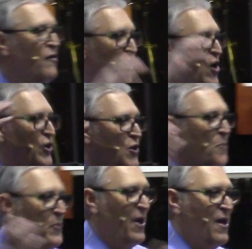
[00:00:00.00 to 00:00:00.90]
I've heard
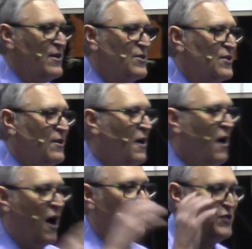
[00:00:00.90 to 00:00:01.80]
your prayers.
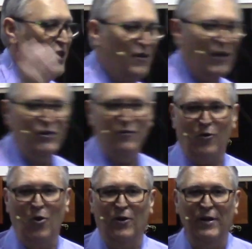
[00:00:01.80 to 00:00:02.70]
I've seen that
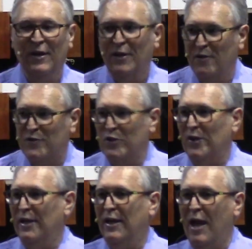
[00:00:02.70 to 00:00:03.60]
you've called, you've
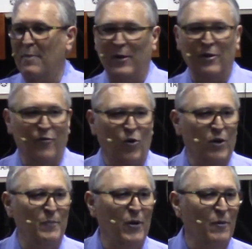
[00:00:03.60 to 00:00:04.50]
stood in the gap and you've
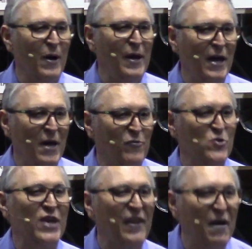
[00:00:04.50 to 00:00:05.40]
called upon my name
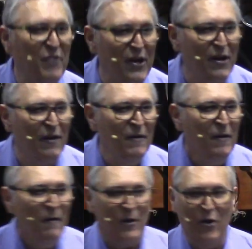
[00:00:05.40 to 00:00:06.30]
for South Africa.
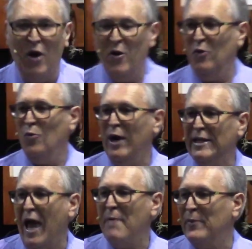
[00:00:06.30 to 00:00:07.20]
You know, and
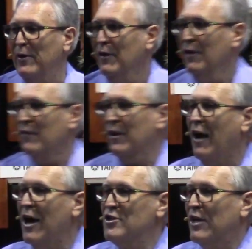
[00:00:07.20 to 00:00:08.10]
what happened? The
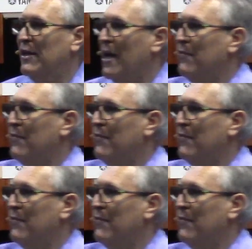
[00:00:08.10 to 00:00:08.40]
guys that